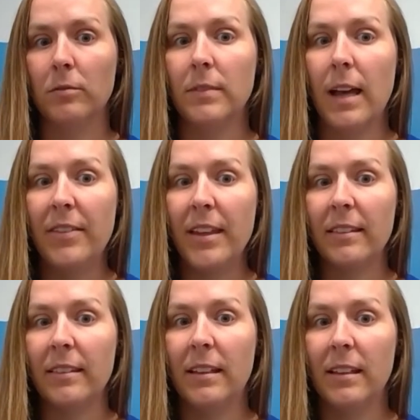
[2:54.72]
I think
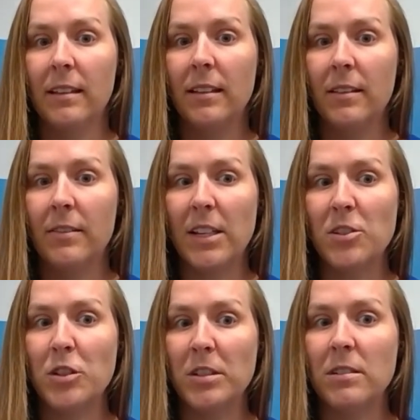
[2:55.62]
that's
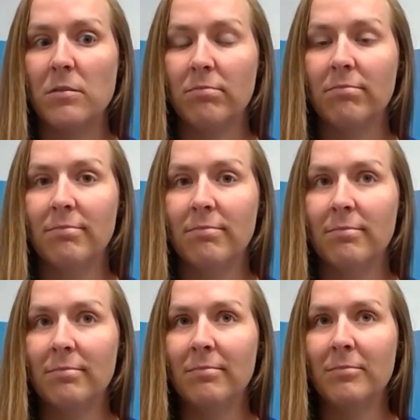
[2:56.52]
just
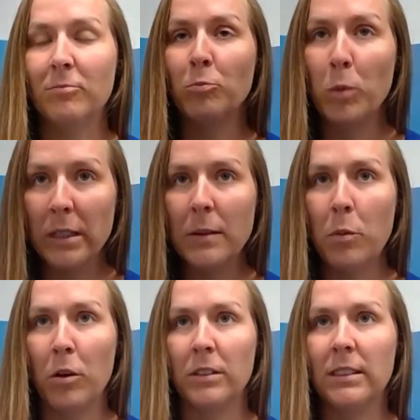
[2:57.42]
really
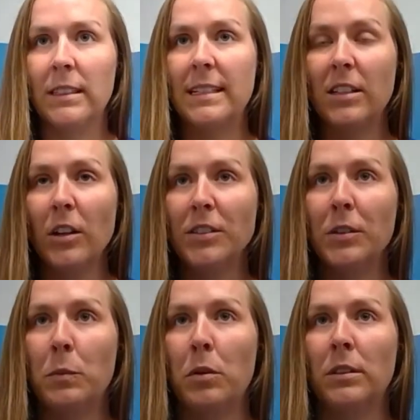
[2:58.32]
important. It's also
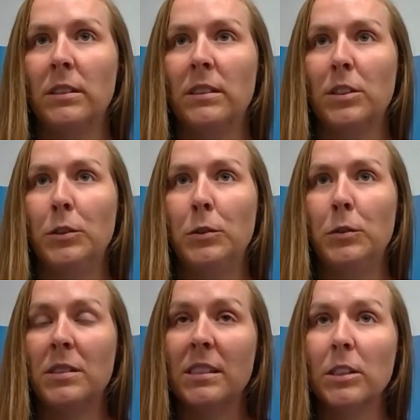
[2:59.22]
important to
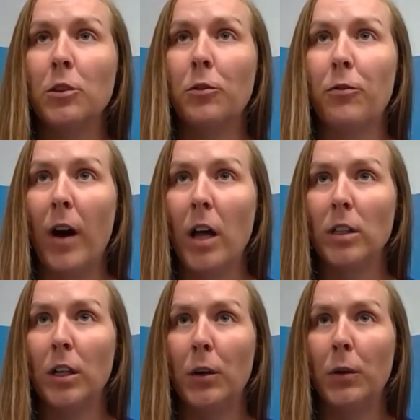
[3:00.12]
still
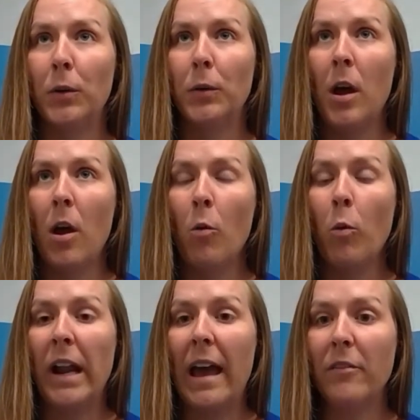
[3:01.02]
follow
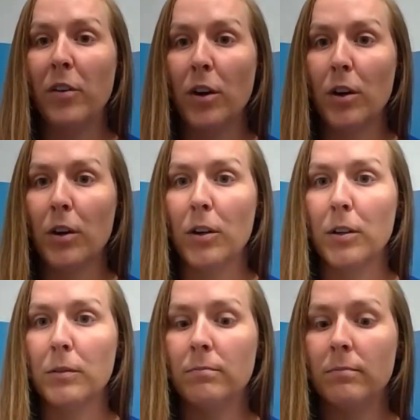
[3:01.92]

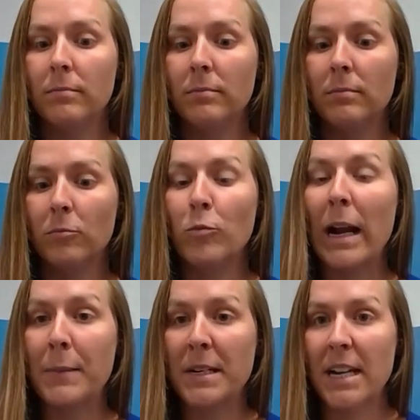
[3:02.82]
whatever
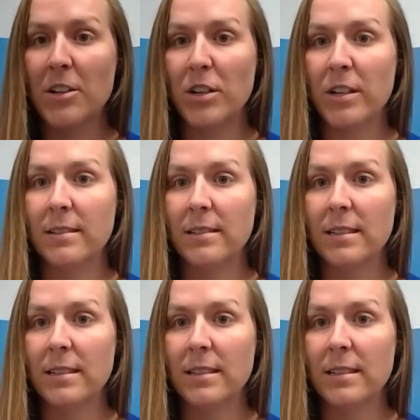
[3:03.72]
recommendations the